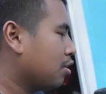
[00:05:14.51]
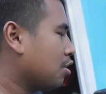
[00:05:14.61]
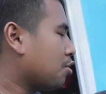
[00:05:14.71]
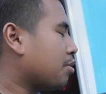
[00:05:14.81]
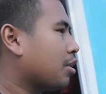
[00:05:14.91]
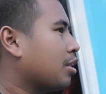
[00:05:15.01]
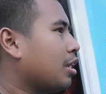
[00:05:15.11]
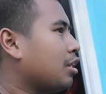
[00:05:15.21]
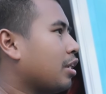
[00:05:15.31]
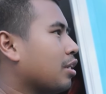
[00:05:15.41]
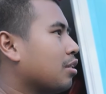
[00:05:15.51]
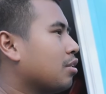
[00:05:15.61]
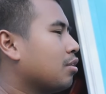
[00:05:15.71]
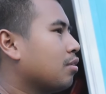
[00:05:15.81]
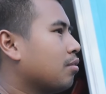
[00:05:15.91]
So it kind of like.
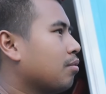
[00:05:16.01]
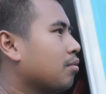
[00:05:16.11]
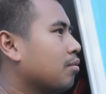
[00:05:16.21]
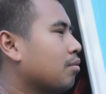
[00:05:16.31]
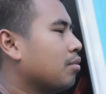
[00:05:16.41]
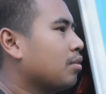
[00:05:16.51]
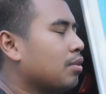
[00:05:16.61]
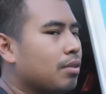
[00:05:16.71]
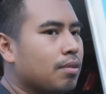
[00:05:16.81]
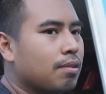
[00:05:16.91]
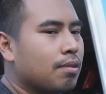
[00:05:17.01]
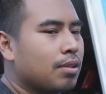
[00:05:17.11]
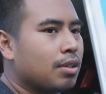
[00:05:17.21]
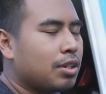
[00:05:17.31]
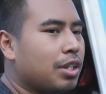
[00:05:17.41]
Well, the arch is like all wrong, right?